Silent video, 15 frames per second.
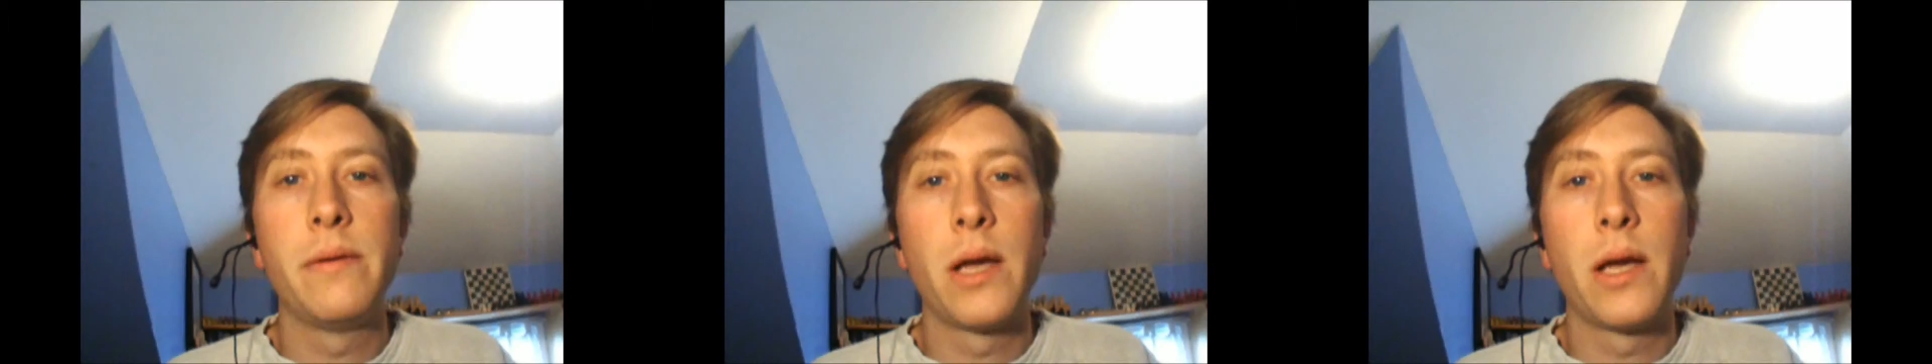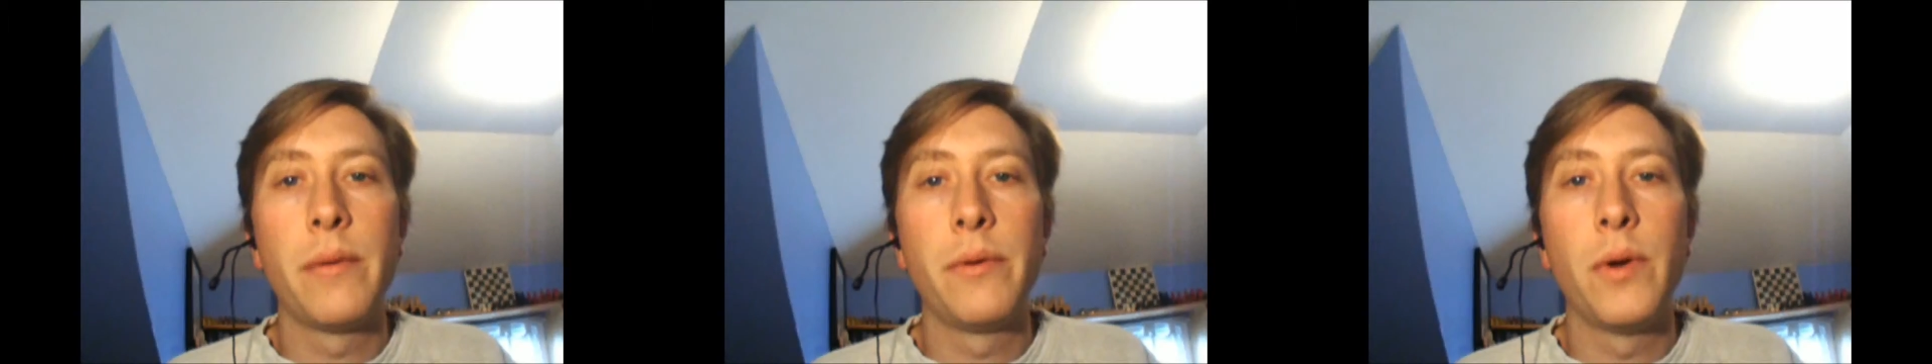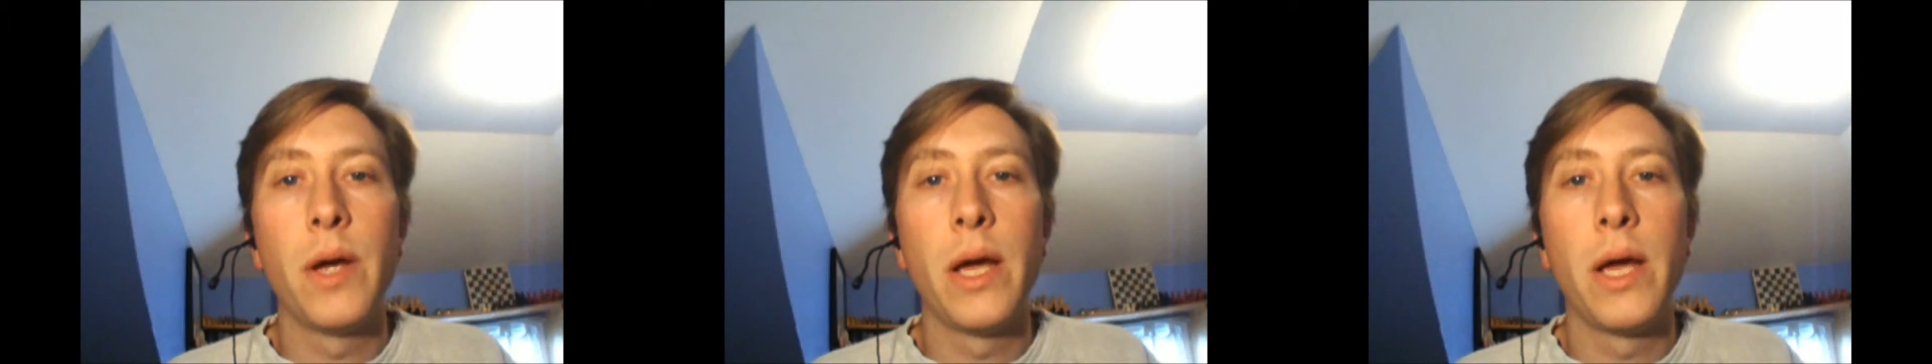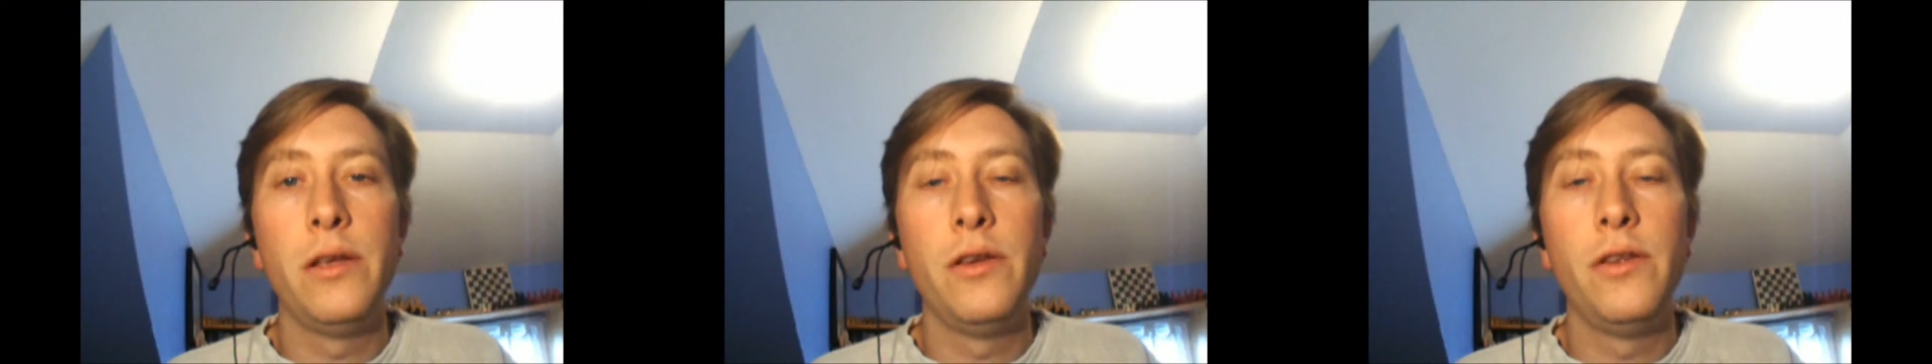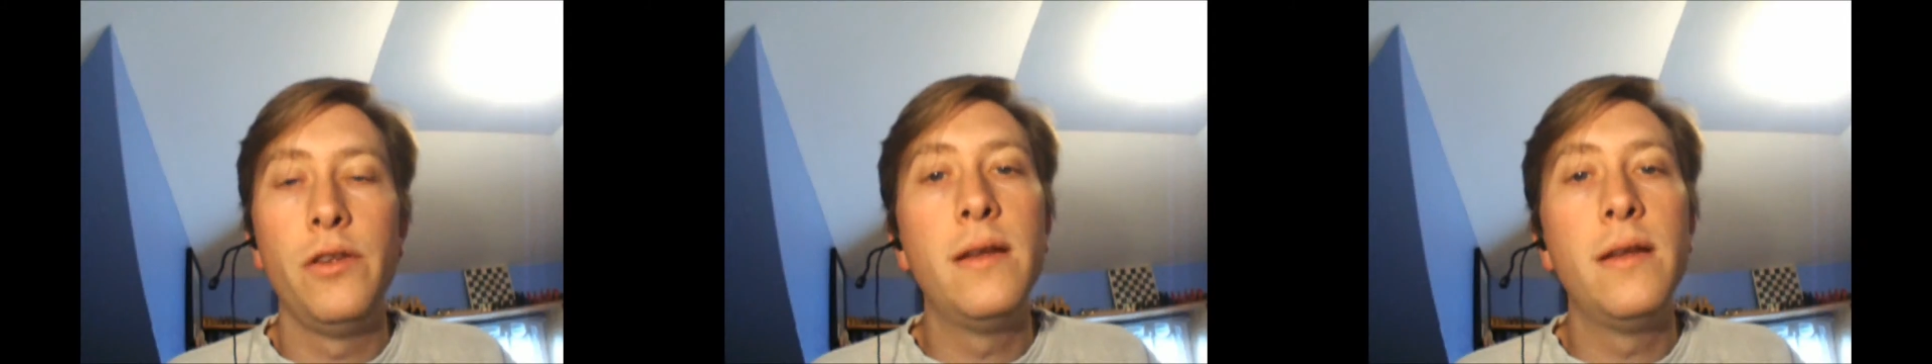copyright,
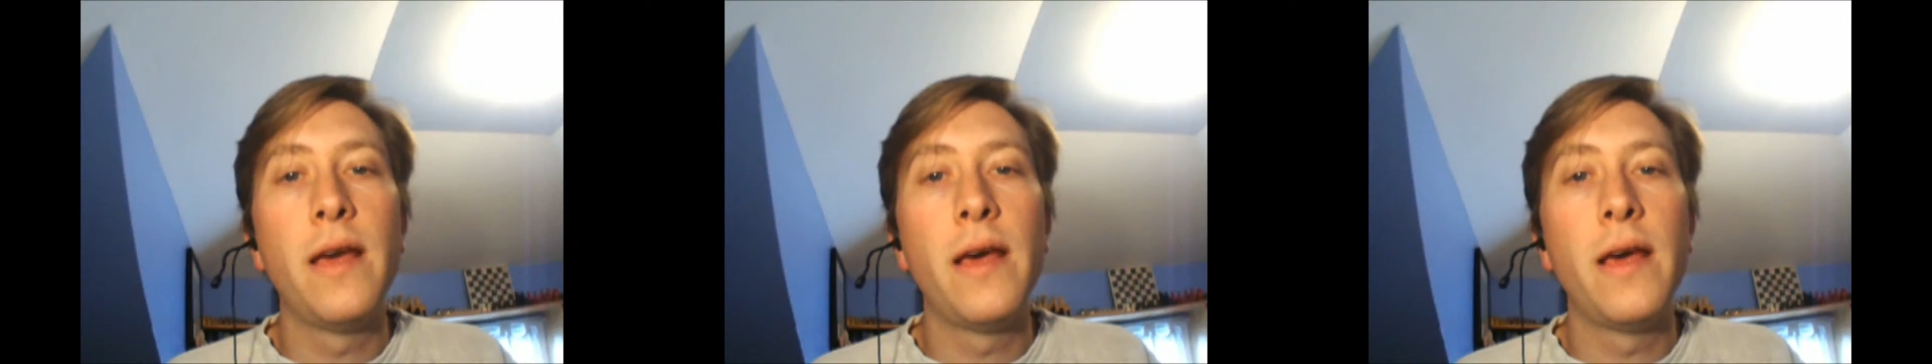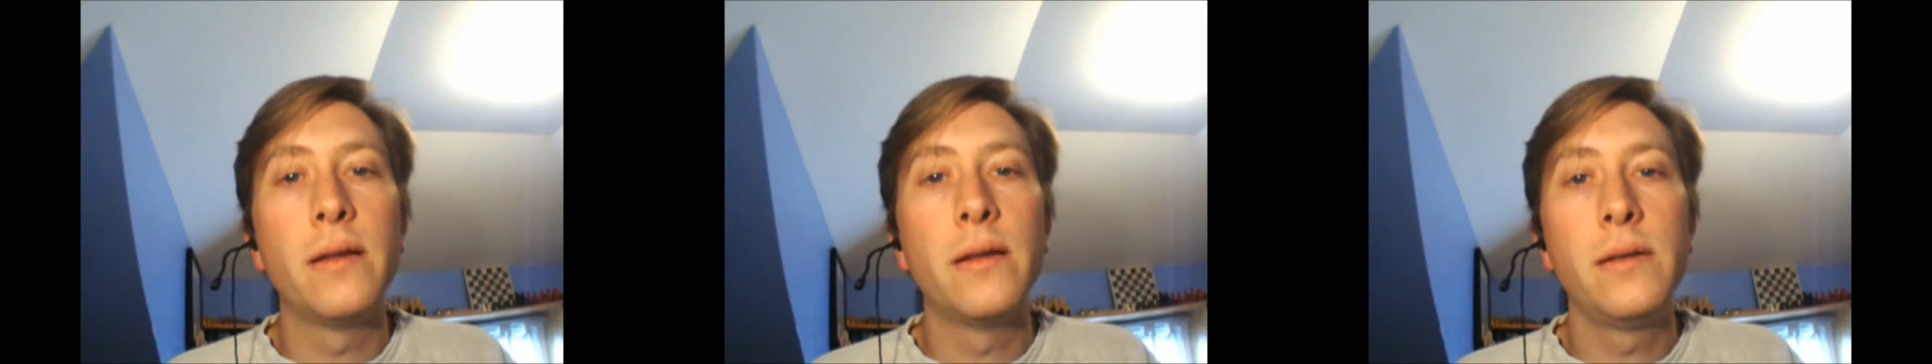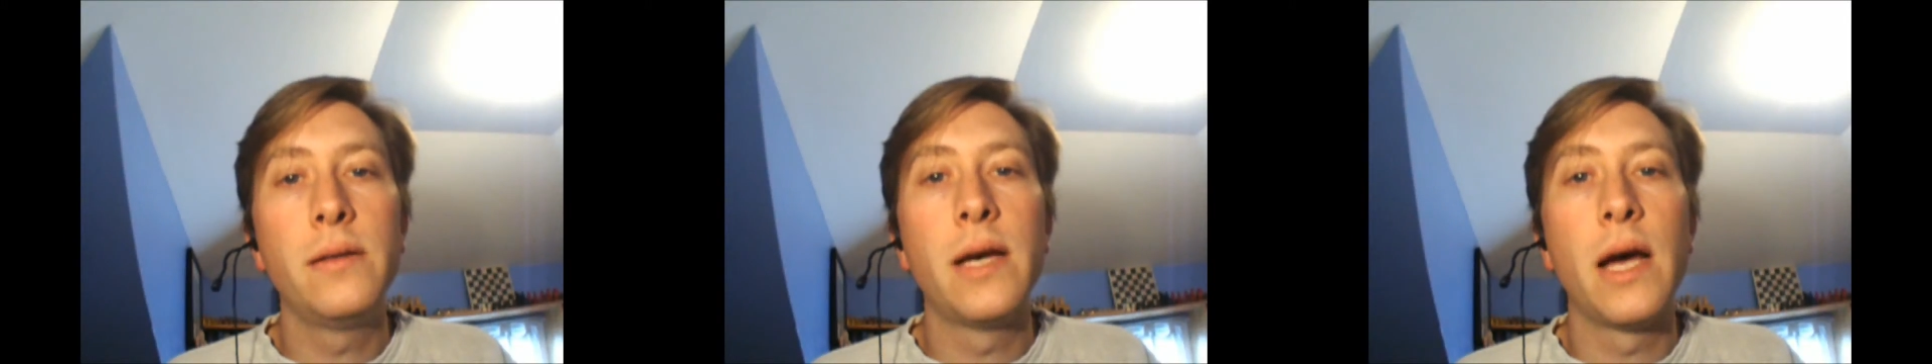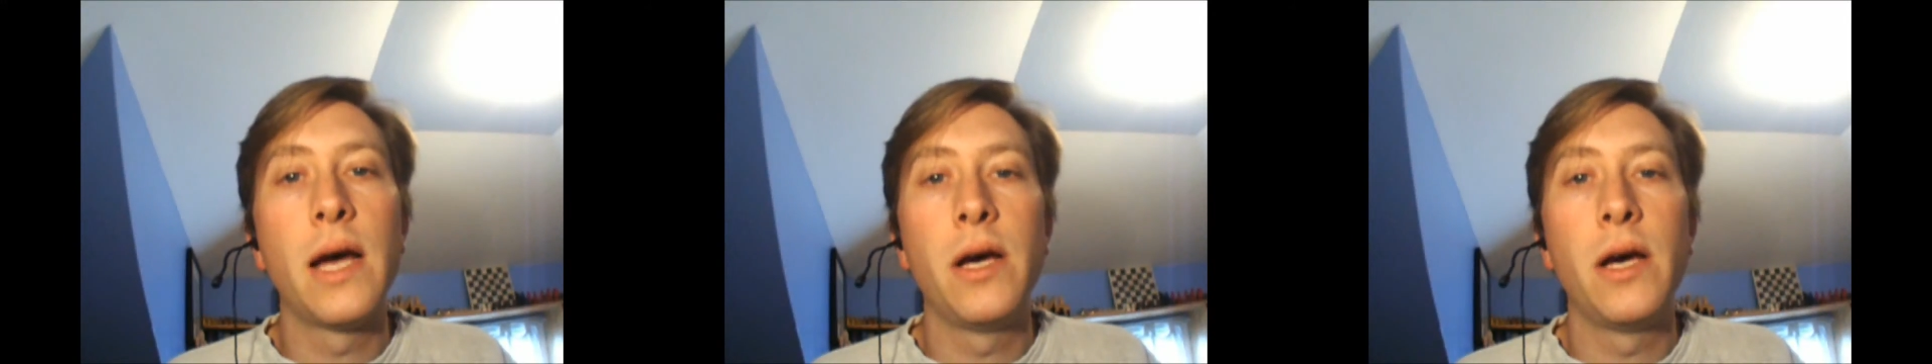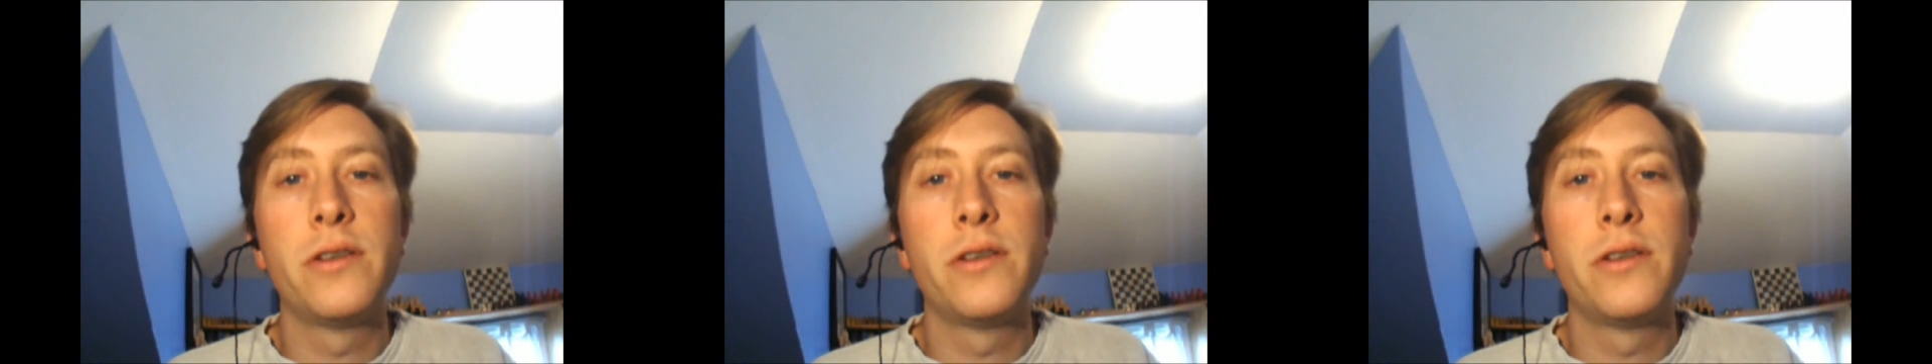you need to take a little time to